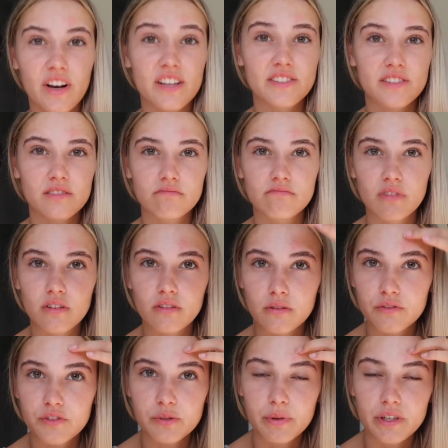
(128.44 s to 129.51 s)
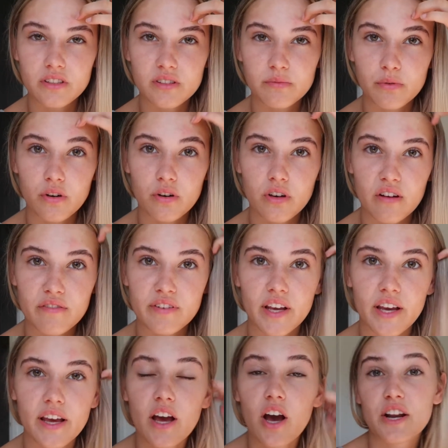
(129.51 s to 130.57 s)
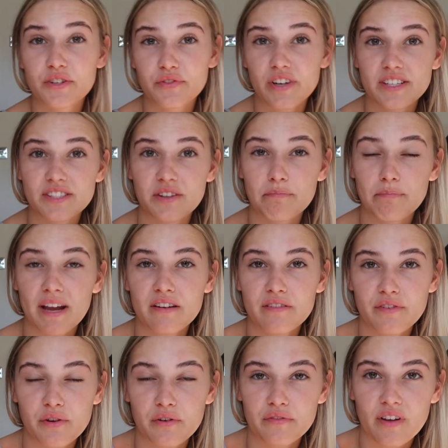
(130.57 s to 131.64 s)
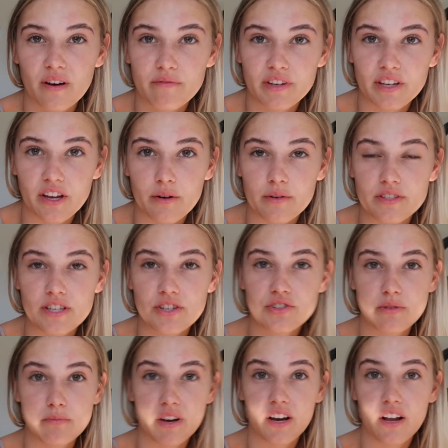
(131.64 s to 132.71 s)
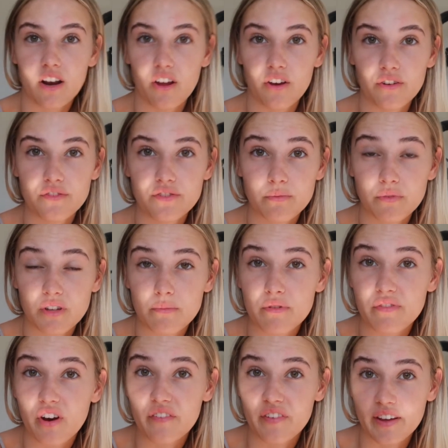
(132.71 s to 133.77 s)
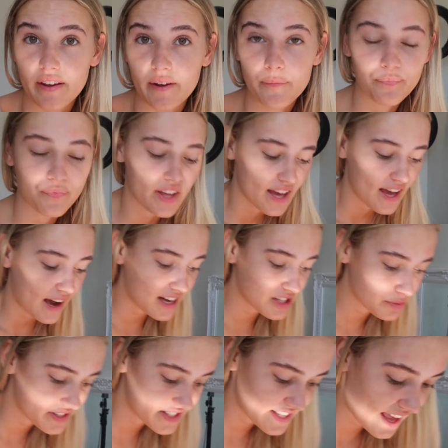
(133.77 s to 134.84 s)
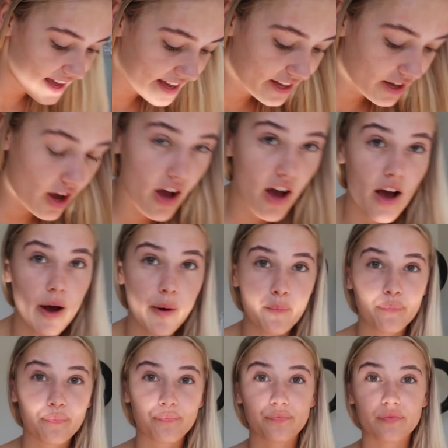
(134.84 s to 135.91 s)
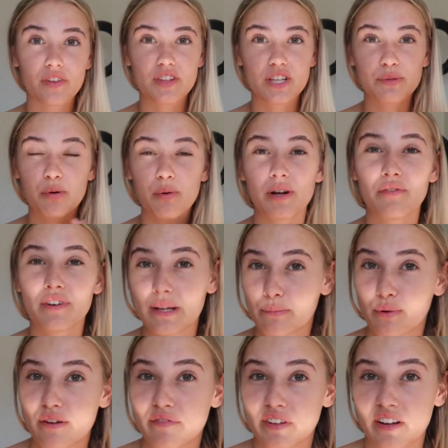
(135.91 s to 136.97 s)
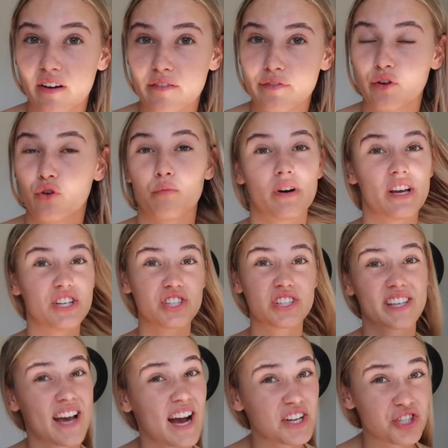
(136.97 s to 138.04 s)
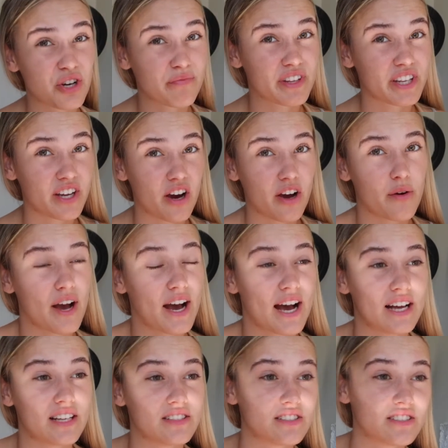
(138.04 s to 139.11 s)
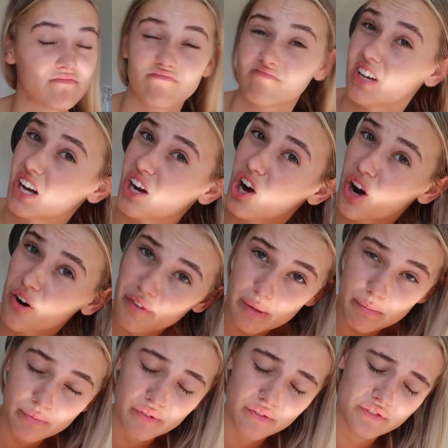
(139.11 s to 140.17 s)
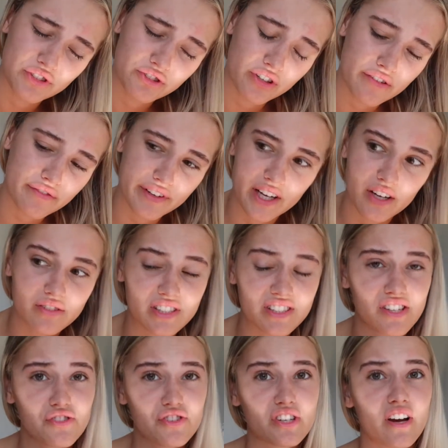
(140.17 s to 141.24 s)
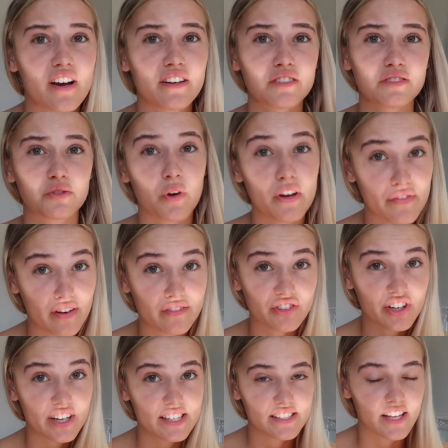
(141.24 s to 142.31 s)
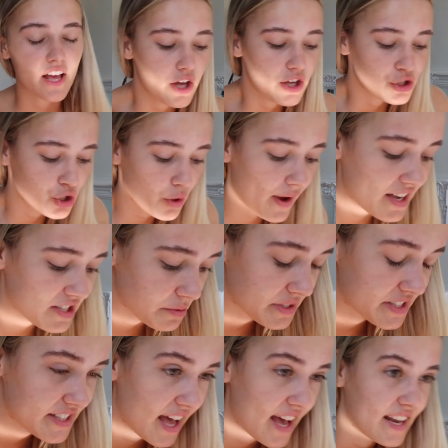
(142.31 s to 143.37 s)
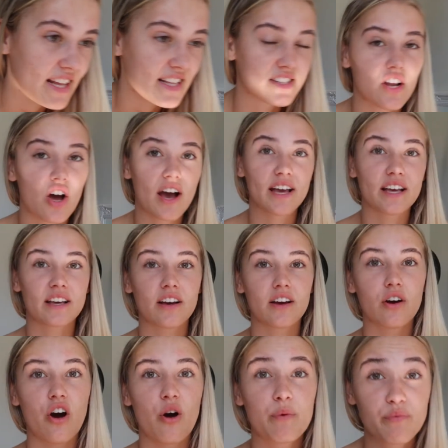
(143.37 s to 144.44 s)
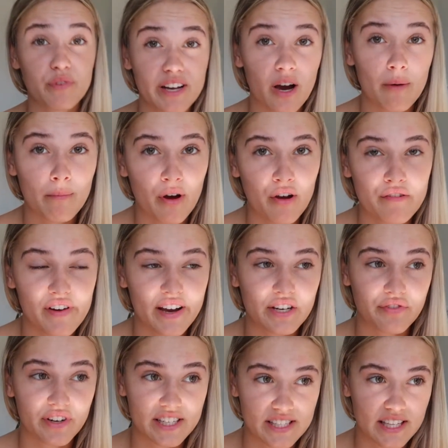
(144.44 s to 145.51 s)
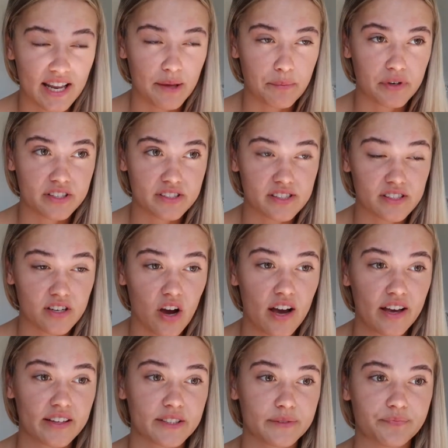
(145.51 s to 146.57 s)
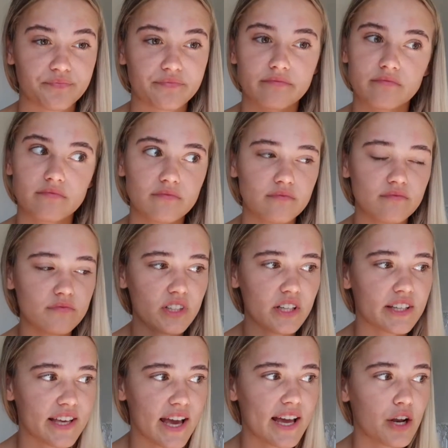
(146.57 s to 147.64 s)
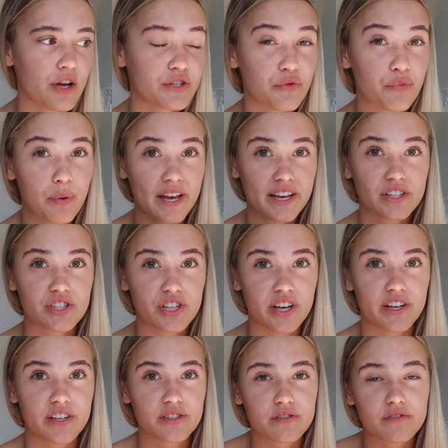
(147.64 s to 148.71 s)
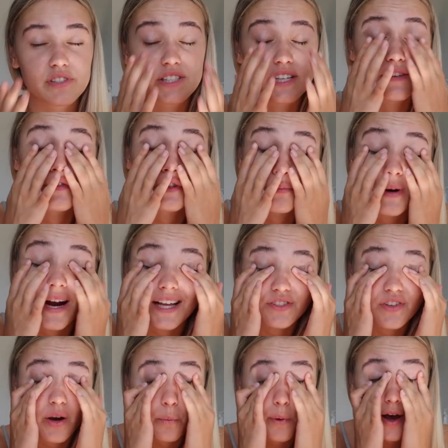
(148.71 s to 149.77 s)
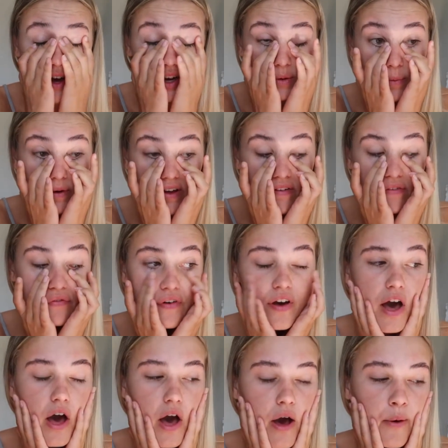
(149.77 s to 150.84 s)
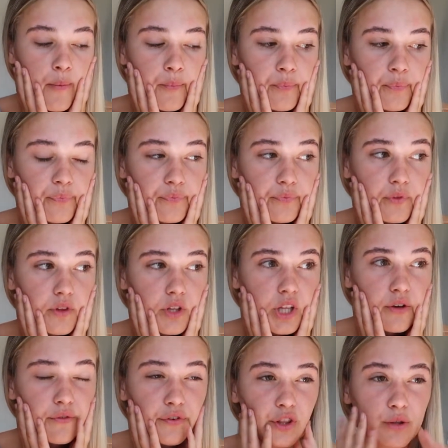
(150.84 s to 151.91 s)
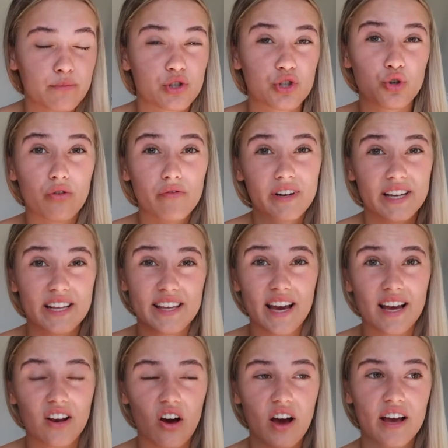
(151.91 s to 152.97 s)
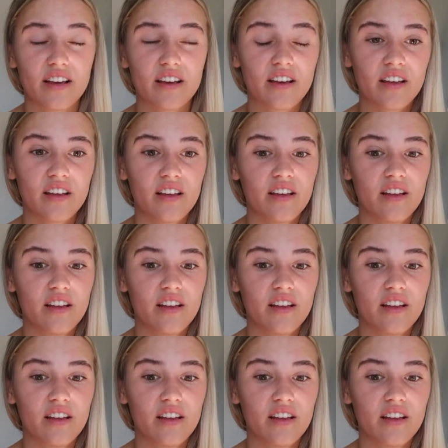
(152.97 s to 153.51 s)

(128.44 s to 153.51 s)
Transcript: realised Oh, I've just picked a spot, lovely. I just realised the main view of that video is actually my clothes, so I'm going to move over here. As I was saying, um, this is probably a really boring video for you, but it's just a catch-up video and I can't really be bothered to do anything else. It's actually like 25 degrees. So as I was saying, it's like, I've been really unmotivated recently because it's like getting loads of pictures, obviously for the brands I work with, um, for them to not really get like